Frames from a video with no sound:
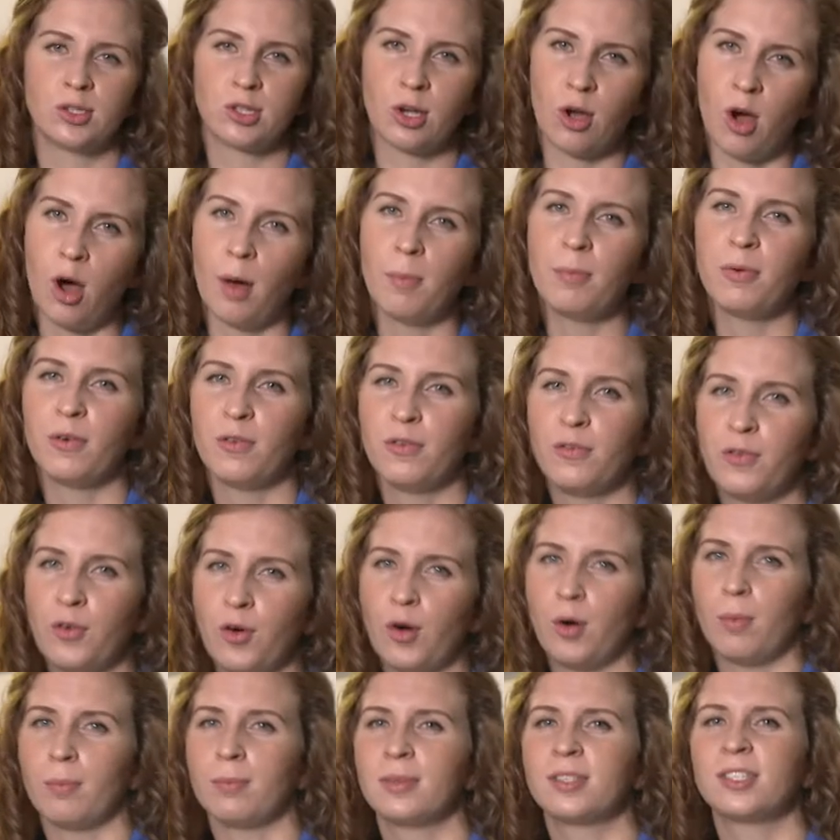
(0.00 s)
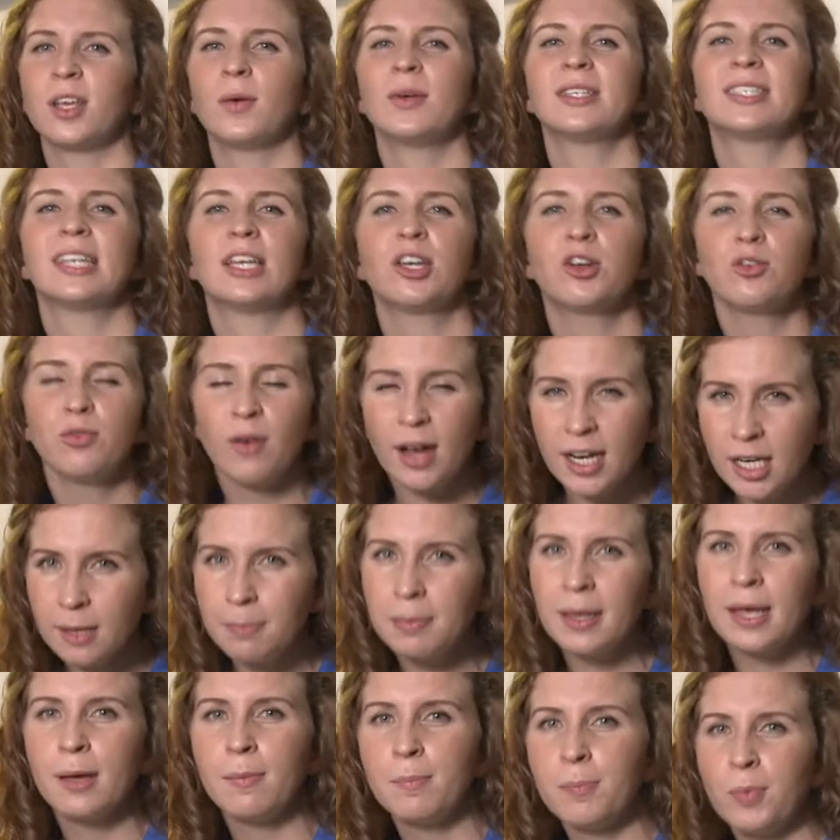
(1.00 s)
top form, so it's
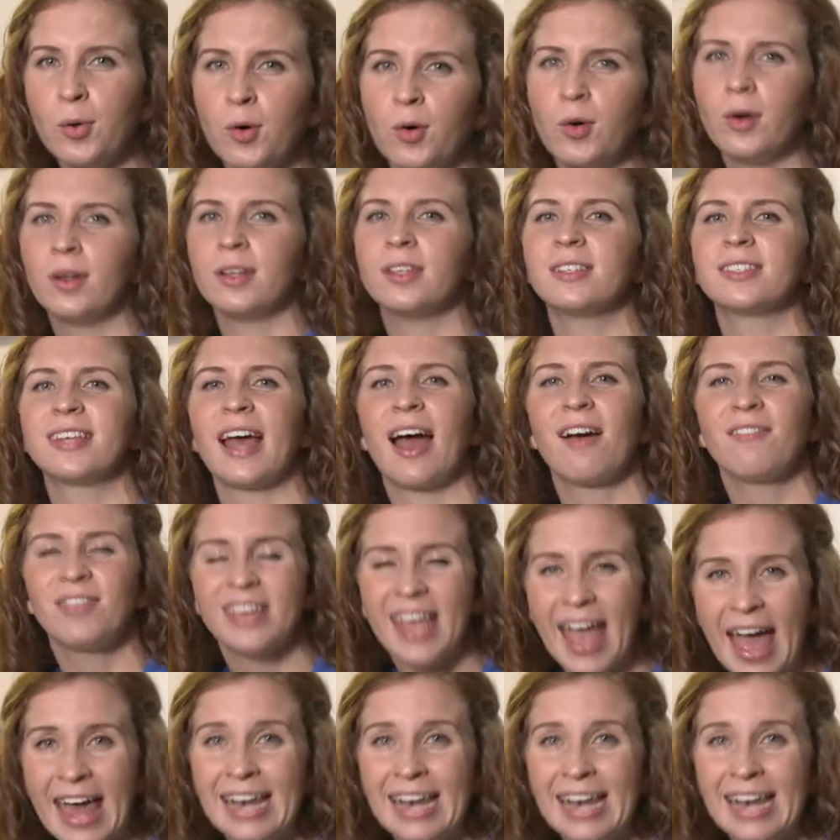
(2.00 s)
incredibly important to have the